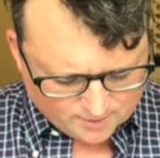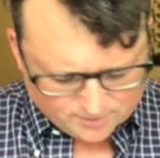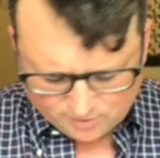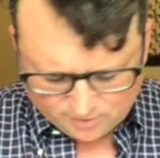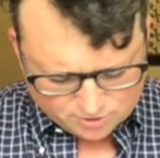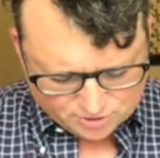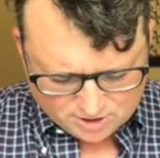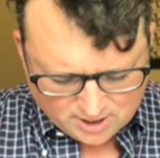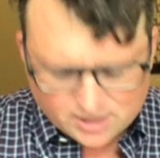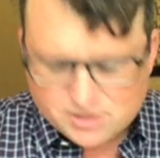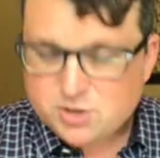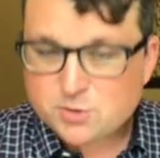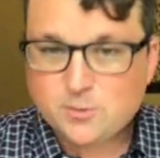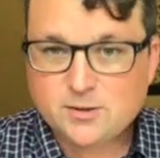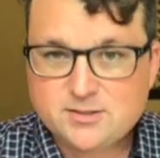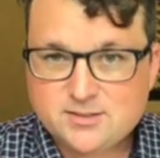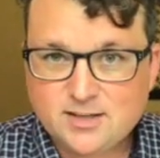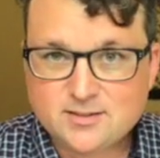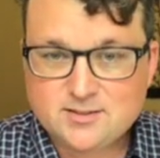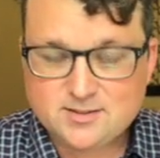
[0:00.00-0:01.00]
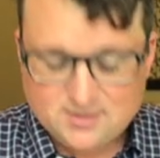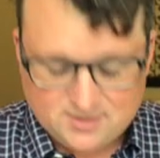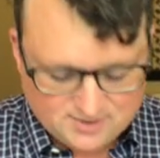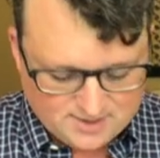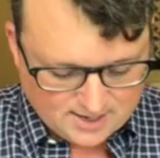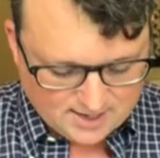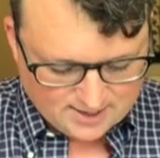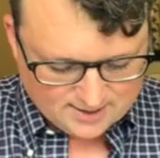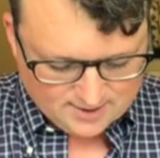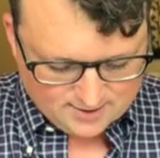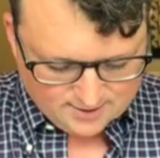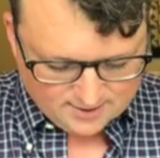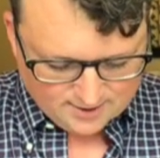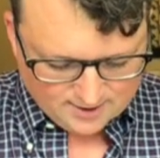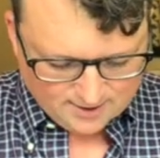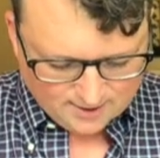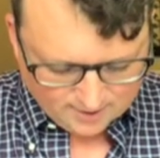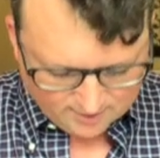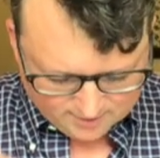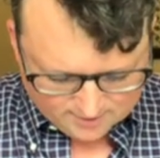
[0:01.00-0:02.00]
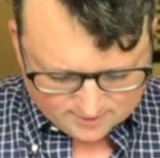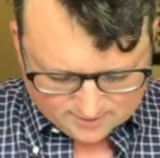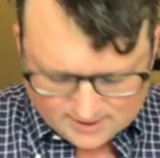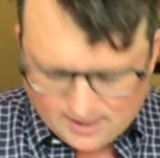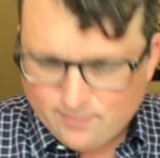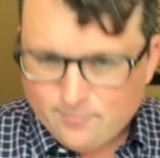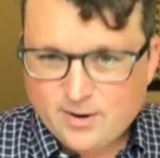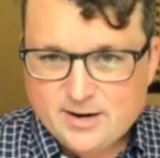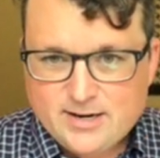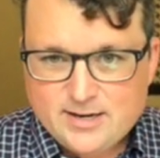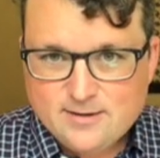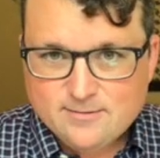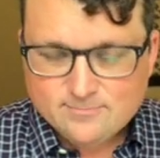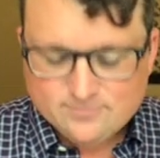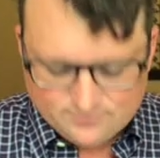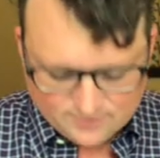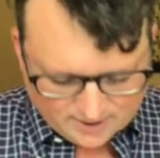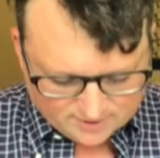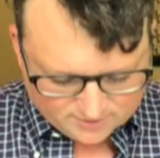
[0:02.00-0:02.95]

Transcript: Joshua doesn't say, get ready, right?